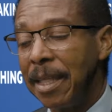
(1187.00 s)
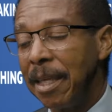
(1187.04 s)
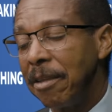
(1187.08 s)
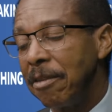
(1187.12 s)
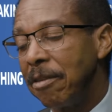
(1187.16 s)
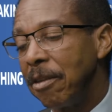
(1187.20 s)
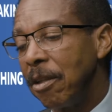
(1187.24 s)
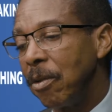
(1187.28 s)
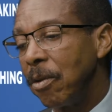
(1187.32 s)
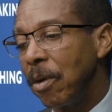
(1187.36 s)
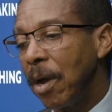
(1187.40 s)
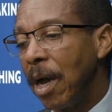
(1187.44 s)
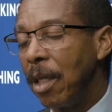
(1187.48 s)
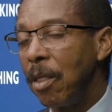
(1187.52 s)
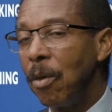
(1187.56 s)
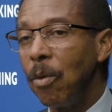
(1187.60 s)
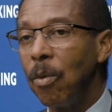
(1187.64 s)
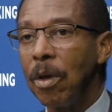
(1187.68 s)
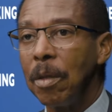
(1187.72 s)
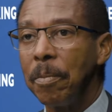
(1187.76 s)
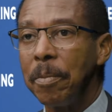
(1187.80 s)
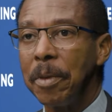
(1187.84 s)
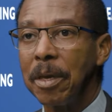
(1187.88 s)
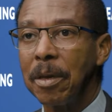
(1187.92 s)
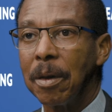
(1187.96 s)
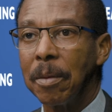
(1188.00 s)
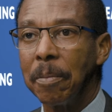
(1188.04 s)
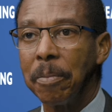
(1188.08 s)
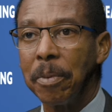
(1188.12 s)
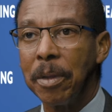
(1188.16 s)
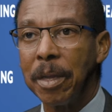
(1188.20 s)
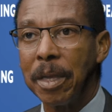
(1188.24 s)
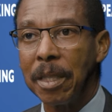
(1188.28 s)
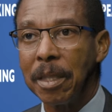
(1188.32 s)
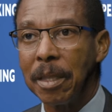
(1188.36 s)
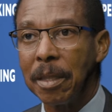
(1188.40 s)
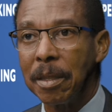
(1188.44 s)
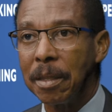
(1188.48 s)
I said, well, I don't want to be
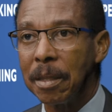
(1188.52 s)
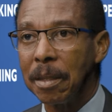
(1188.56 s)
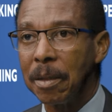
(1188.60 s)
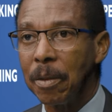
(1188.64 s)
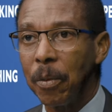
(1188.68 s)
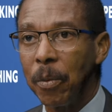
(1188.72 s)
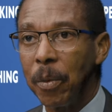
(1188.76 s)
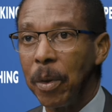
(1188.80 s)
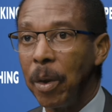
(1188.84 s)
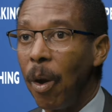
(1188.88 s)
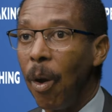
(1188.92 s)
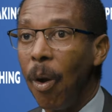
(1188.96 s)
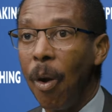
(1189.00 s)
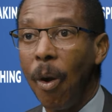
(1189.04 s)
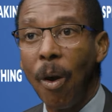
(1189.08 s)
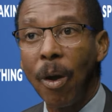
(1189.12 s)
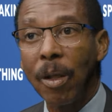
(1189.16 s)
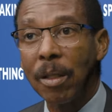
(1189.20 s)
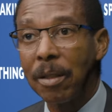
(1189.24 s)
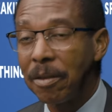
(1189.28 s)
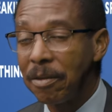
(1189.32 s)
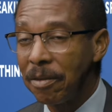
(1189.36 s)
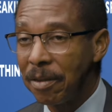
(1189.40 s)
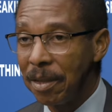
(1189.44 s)
complaining. Yeah. We all is